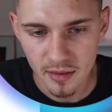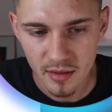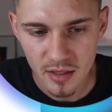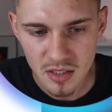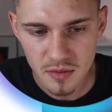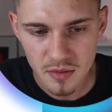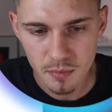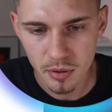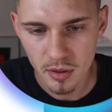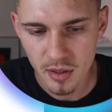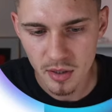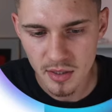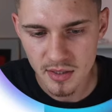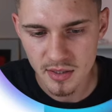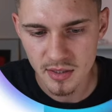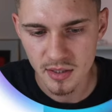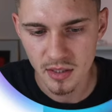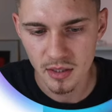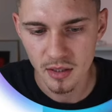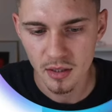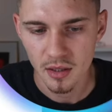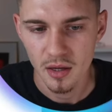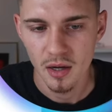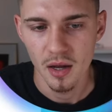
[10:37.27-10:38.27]
this
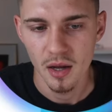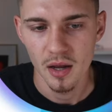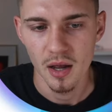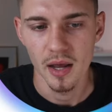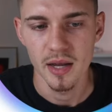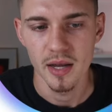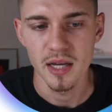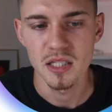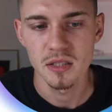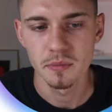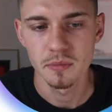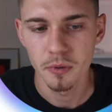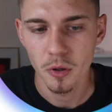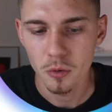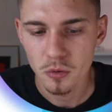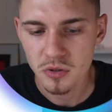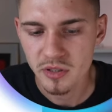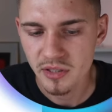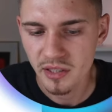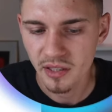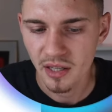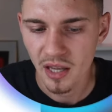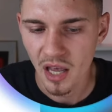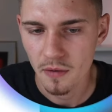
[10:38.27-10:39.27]
person is
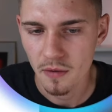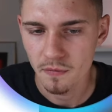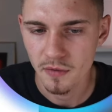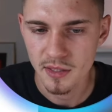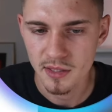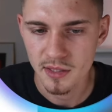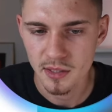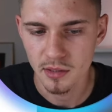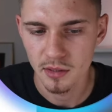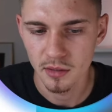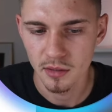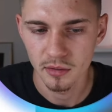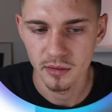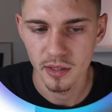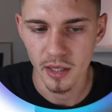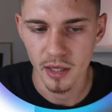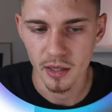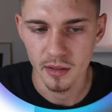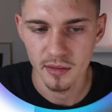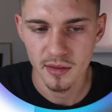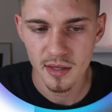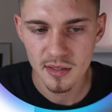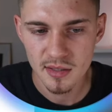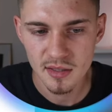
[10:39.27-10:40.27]
posting every single day.
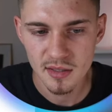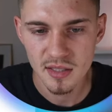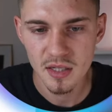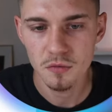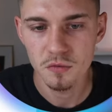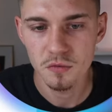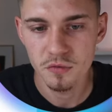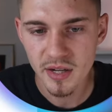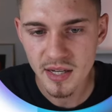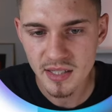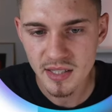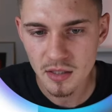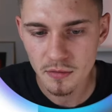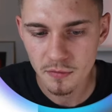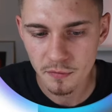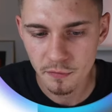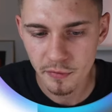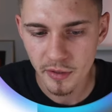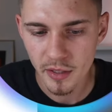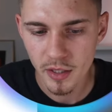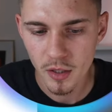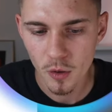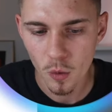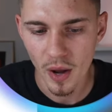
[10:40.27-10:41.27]
This is a recent
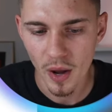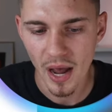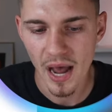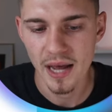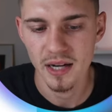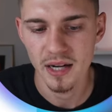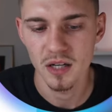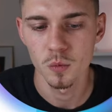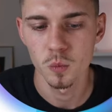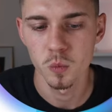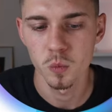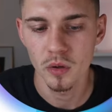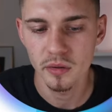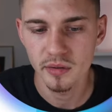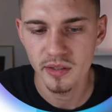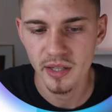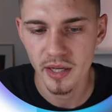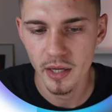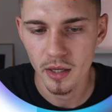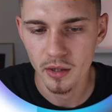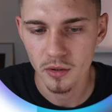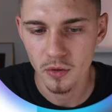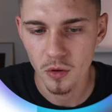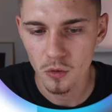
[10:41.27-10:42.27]
video added 1 day
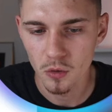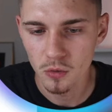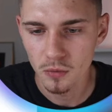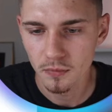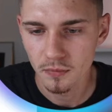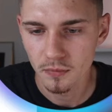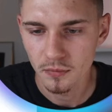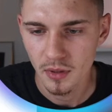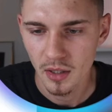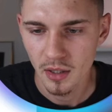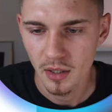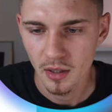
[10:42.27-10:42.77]
ago.